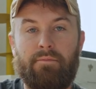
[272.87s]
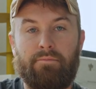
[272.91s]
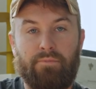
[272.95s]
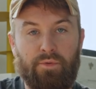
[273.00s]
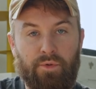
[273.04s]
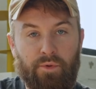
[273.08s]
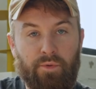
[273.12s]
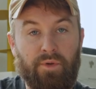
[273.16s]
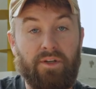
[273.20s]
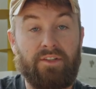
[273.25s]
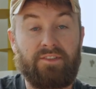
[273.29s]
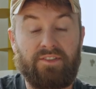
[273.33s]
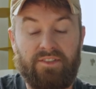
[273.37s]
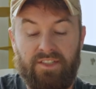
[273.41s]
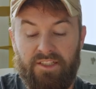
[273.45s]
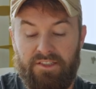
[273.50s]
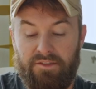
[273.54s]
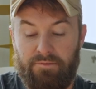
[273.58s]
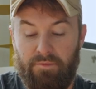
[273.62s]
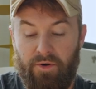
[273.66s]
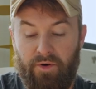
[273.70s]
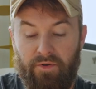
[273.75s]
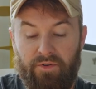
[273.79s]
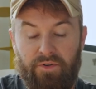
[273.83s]
brew
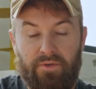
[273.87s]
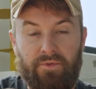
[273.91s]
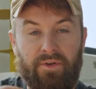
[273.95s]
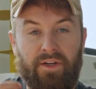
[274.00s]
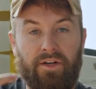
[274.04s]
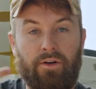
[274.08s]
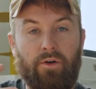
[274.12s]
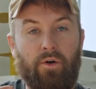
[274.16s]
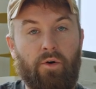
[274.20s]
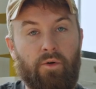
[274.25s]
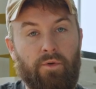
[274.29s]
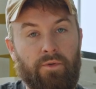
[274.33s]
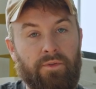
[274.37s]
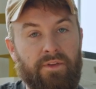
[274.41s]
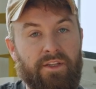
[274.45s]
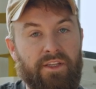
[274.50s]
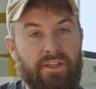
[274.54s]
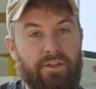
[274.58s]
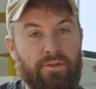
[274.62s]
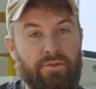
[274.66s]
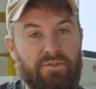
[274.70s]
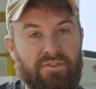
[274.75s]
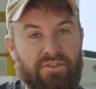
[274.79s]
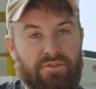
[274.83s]
assist mode, you can only
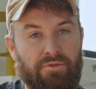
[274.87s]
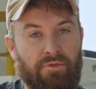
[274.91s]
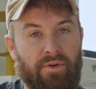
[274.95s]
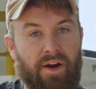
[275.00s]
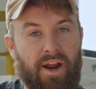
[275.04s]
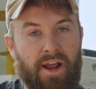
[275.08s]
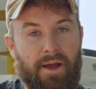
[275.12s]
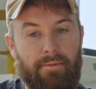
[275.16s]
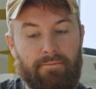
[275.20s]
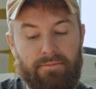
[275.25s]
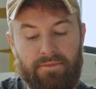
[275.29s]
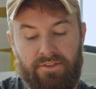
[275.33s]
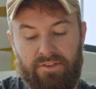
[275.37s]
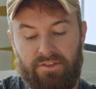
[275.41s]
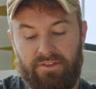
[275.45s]
use grams.